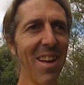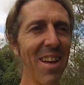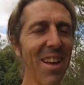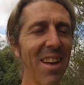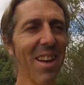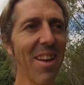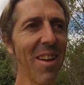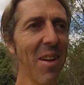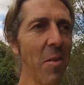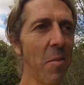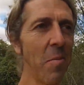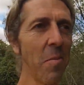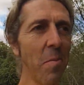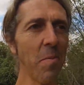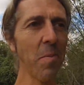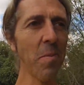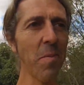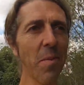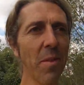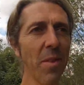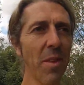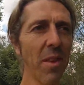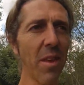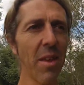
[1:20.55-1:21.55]
Um,
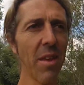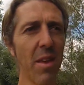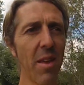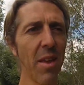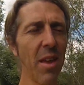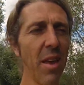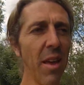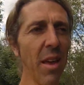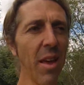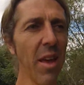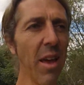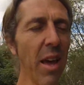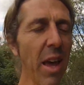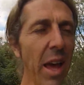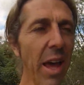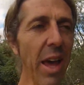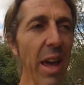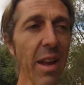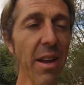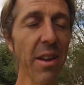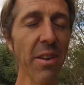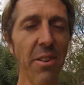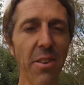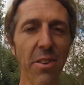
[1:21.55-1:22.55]

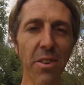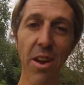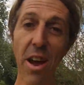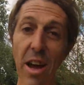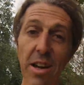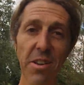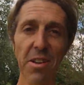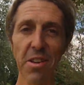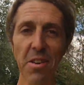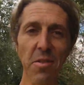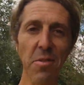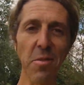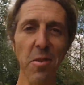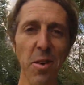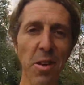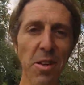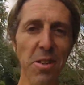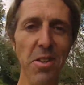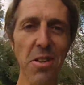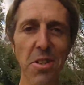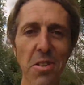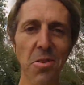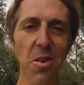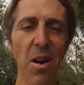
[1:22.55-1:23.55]
and I didn't
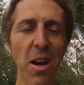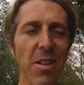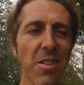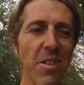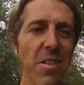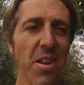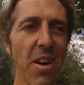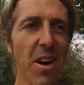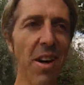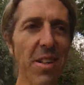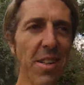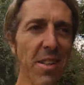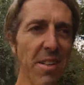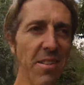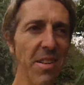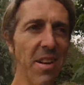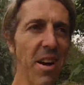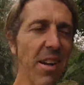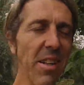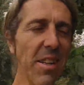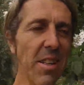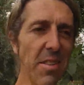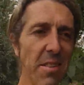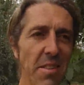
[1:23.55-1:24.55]
finish this race. I did,
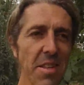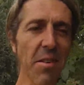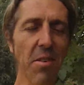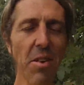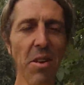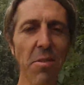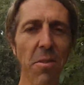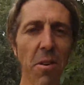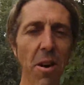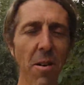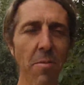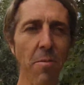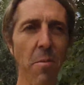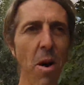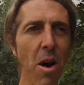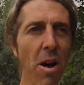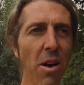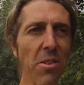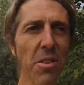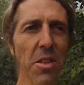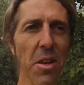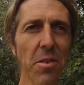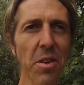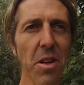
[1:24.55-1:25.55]
I did seventy-five
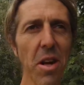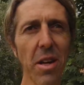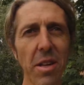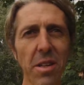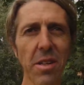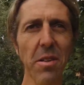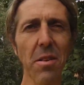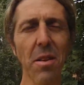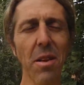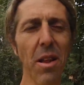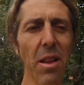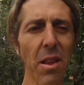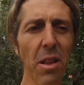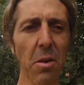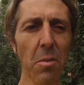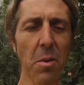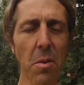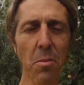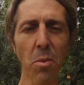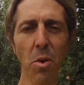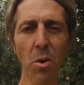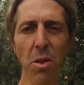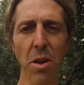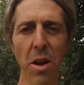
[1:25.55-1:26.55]
miles of it. I did a little
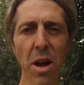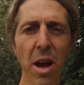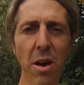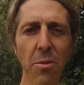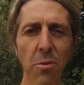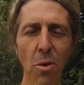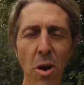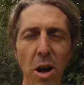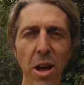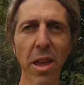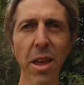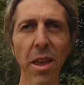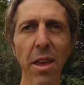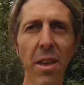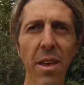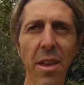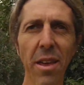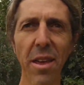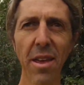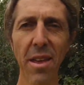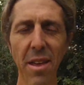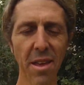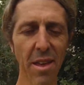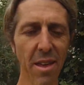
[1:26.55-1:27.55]
bit more than halfway.
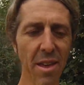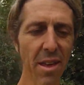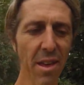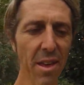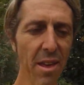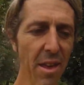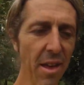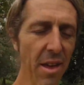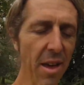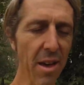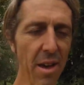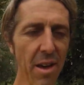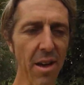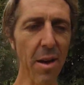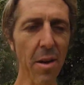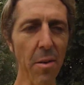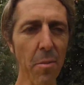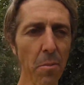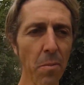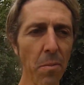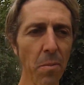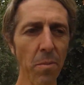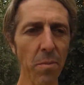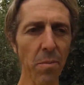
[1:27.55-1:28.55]

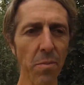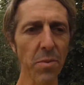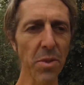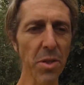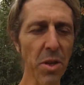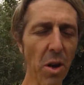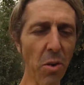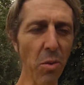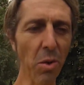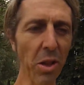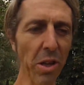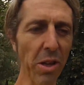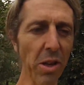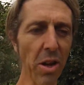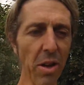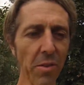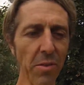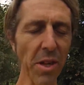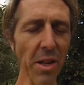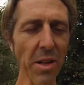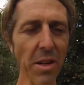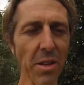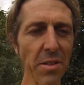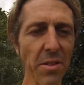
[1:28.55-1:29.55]
Um, so I really kind of
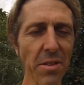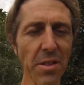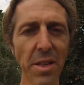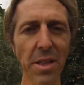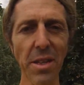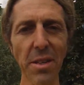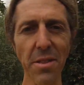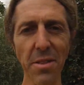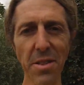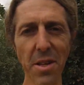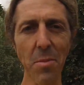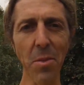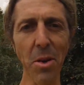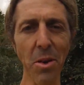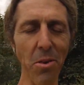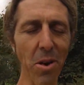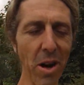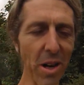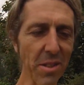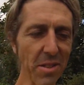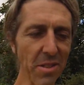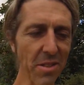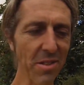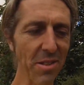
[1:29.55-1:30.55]
did a sea to summit
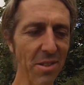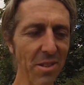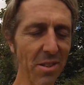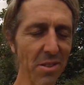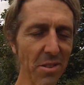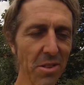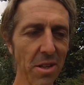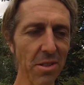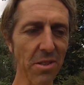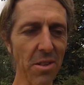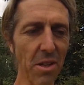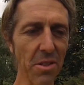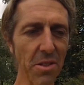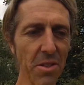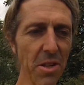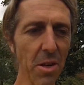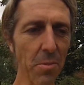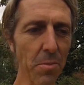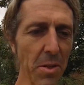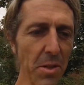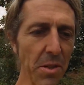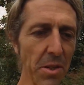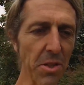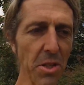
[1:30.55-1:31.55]
race, because I, I
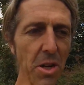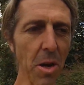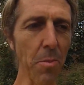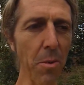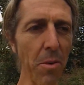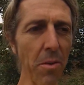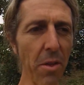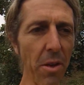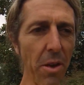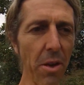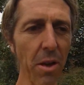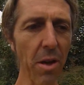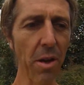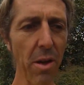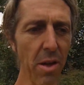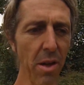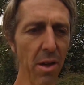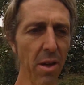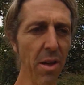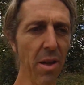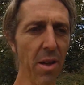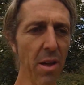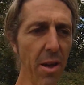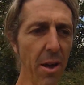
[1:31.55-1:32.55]
stopped at the top of the
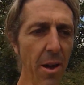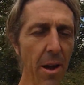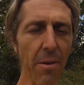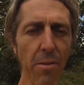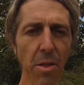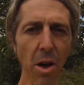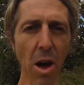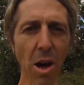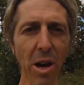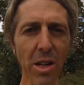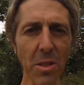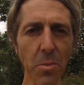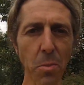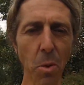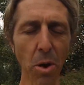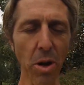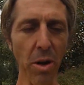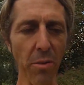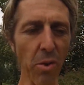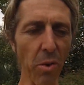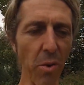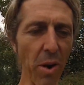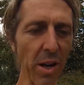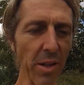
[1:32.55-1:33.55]
of the highest point
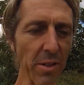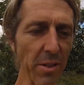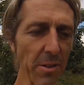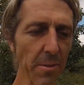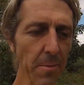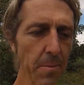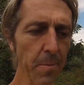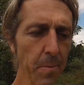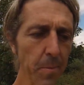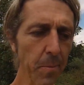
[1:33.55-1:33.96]
of the race